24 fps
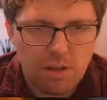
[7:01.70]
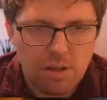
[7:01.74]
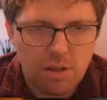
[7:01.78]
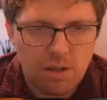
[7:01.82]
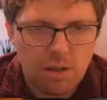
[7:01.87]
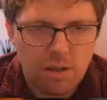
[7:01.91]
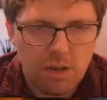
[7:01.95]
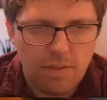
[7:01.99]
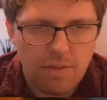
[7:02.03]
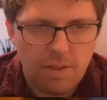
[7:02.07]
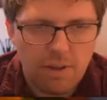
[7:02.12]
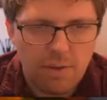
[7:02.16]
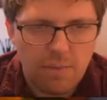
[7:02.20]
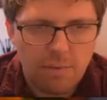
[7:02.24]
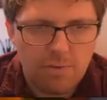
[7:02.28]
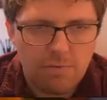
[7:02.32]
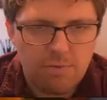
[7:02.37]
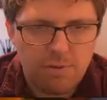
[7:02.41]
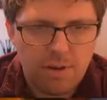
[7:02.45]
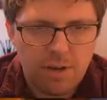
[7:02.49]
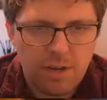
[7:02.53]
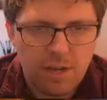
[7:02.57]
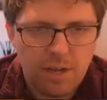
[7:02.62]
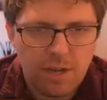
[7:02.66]
I think we're
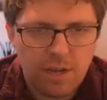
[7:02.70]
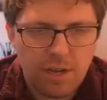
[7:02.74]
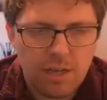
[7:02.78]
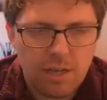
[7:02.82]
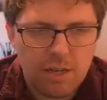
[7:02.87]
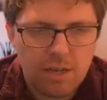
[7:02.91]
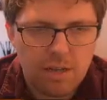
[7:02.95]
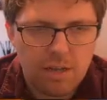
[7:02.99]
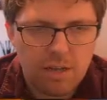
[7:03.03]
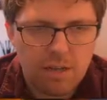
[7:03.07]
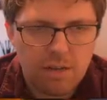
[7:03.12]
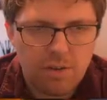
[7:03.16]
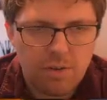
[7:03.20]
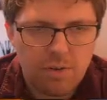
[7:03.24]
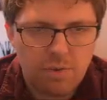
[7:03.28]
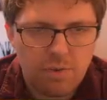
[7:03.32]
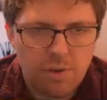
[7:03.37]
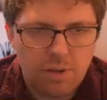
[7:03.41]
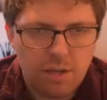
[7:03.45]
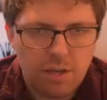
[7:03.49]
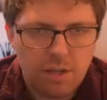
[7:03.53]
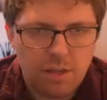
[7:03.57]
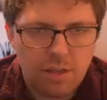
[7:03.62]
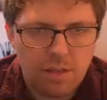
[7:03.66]
fine
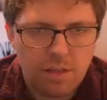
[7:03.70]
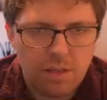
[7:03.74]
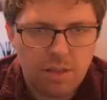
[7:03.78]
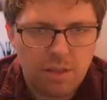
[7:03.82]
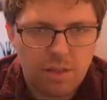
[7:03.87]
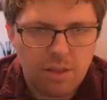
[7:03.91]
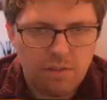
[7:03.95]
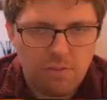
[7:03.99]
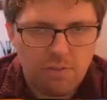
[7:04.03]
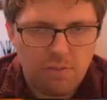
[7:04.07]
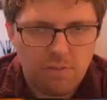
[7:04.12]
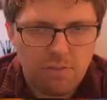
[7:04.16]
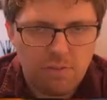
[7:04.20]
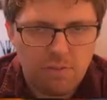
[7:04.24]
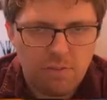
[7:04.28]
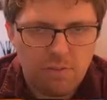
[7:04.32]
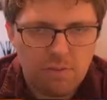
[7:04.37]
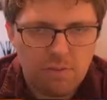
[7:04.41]
doing this.